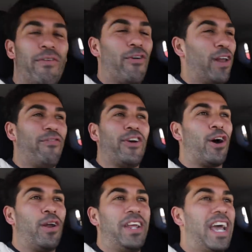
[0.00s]
We fully
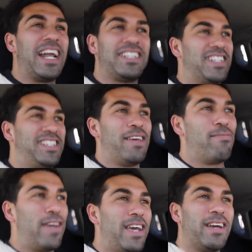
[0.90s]
forgot you had to
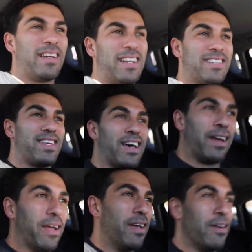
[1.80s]
tip here, and
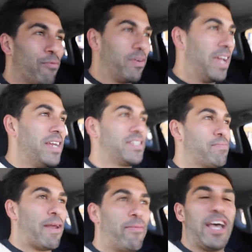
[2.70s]
so we each
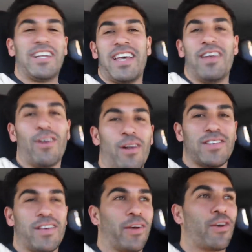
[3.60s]
spent about
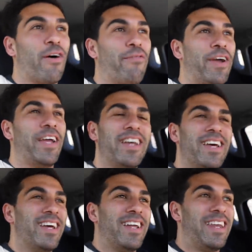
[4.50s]
$10 on a coffee.
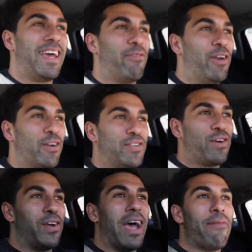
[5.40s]
Now we're not
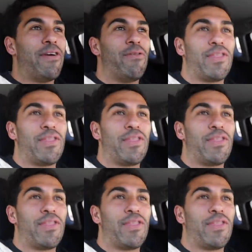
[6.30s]
too happy.